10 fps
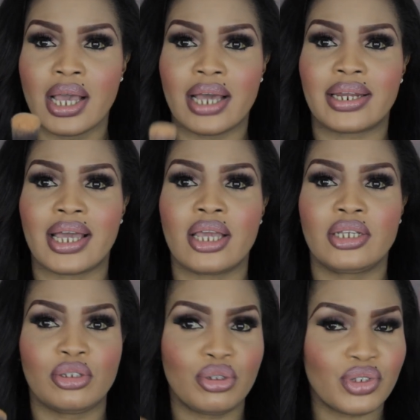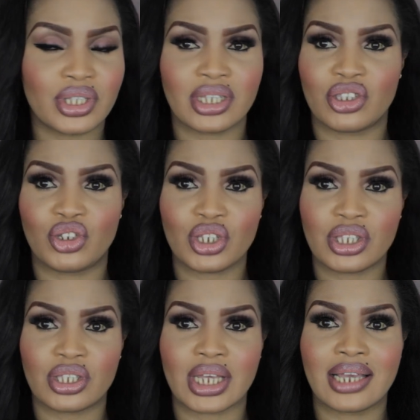and I use this
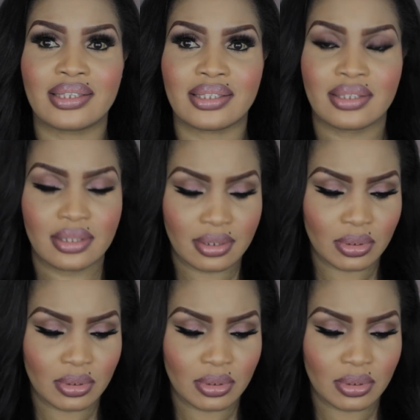just as